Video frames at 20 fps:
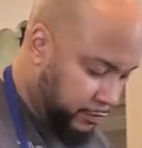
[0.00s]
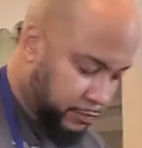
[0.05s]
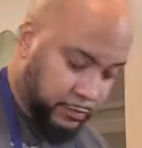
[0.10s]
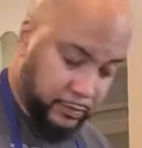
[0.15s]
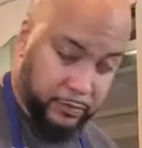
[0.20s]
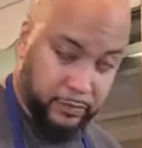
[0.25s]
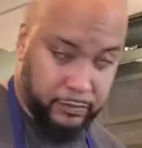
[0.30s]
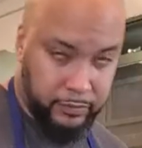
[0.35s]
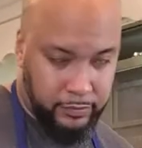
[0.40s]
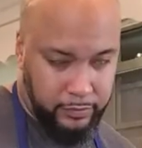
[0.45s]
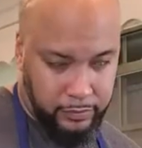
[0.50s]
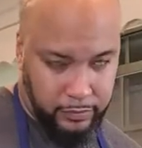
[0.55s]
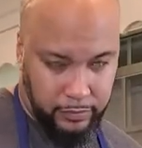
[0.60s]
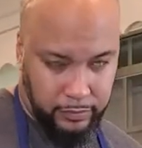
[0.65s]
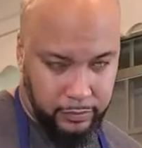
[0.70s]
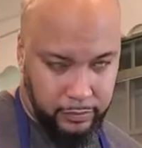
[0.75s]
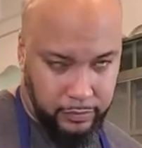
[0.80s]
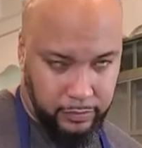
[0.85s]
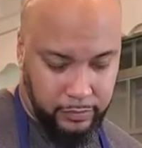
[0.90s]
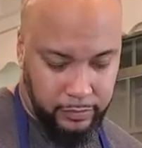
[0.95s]

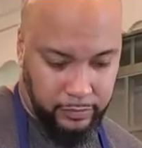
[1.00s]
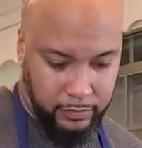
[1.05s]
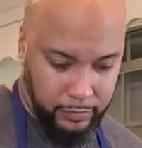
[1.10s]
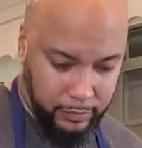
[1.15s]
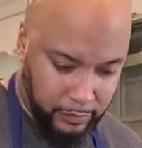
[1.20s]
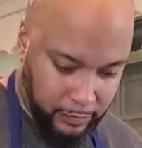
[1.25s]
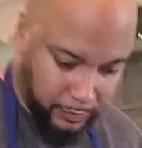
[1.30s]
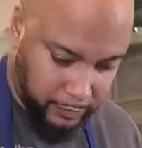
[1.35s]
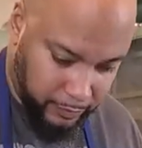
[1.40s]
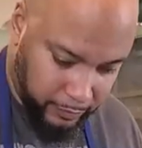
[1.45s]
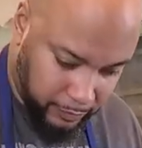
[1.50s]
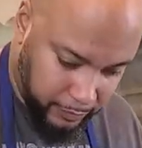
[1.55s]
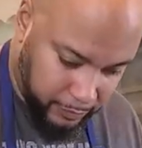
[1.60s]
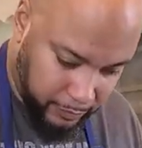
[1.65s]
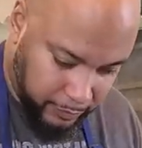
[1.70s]
Nobody speaks.